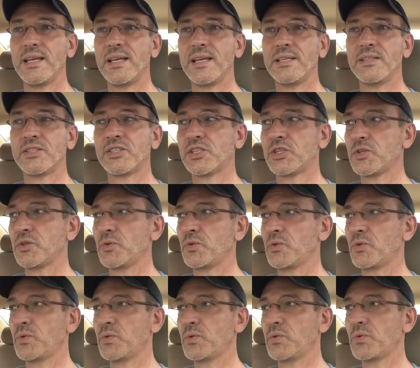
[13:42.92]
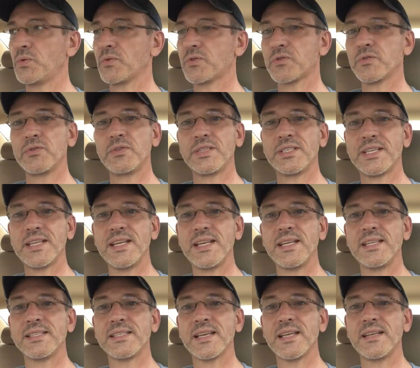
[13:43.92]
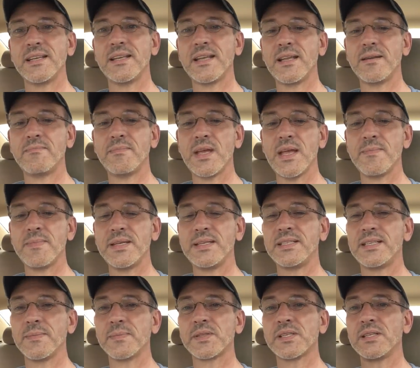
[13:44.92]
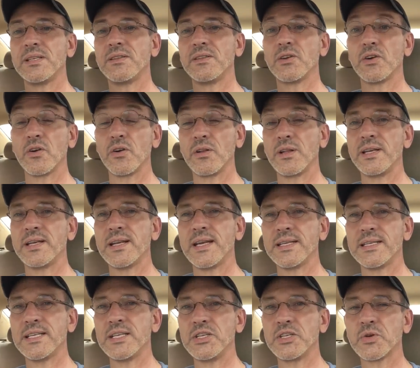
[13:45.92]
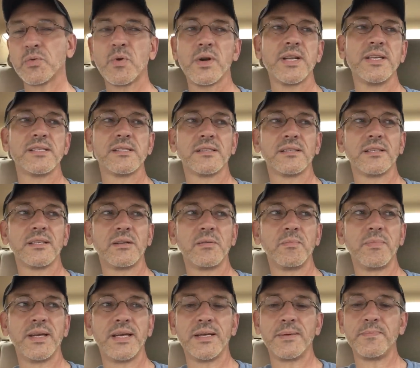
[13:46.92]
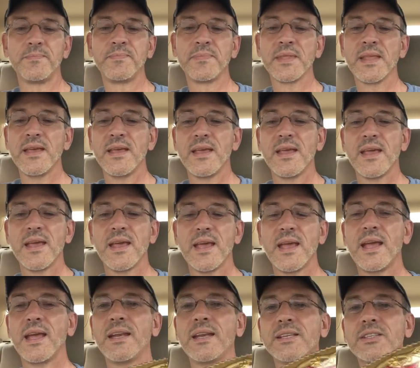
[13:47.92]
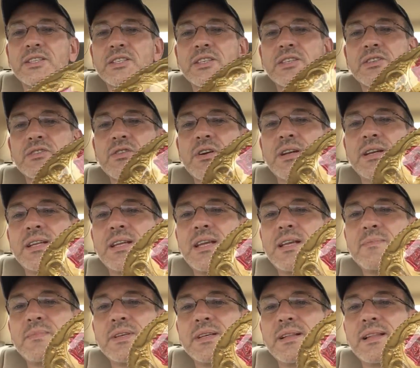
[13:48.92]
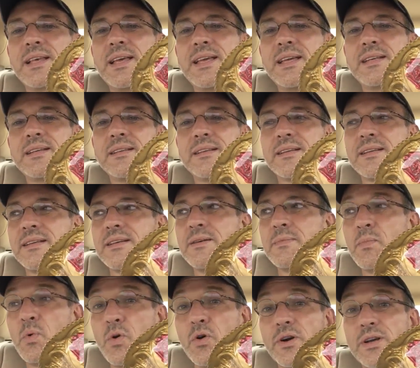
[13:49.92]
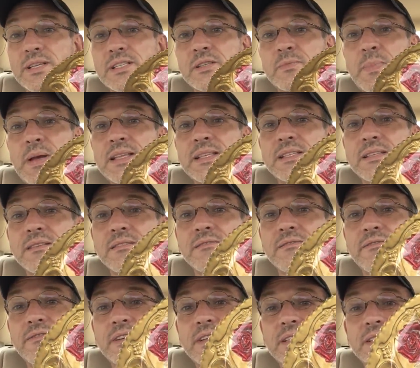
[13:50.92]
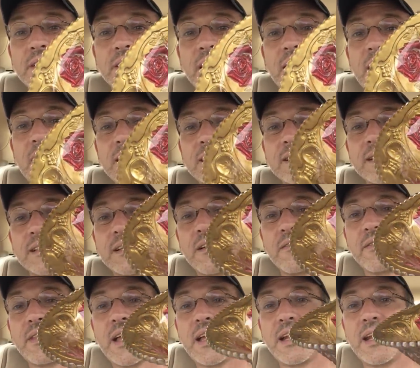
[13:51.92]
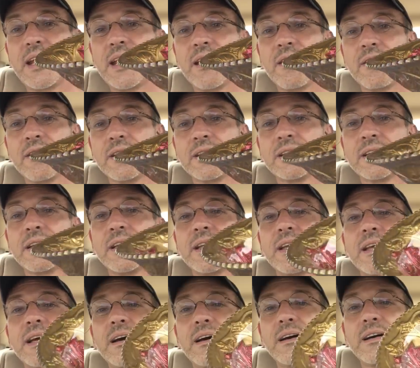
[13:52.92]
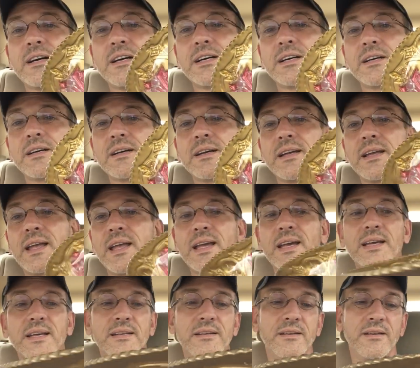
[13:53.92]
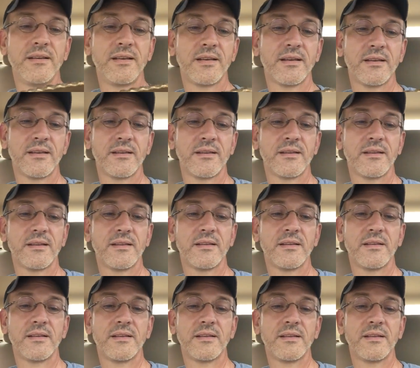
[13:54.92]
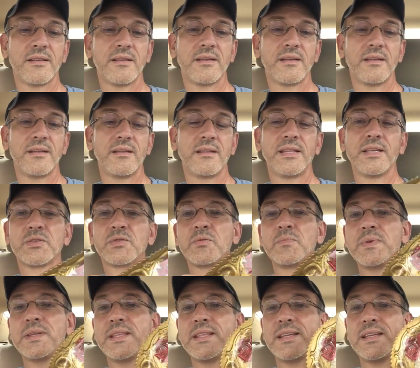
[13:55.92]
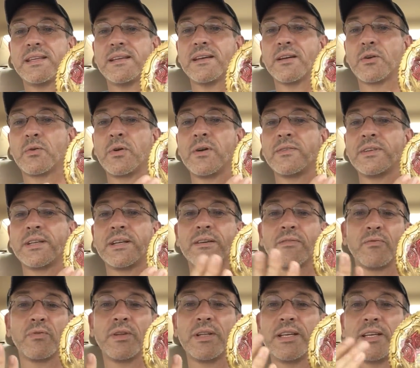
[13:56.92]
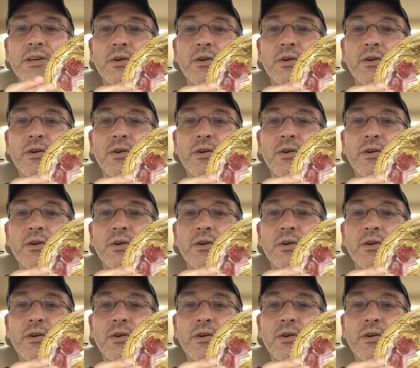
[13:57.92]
into through the teens and, and maybe dips into the early 1920s a little bit. And it's just trying to emulate more expensive glass of that era. Uh, and this would be the equivalent of really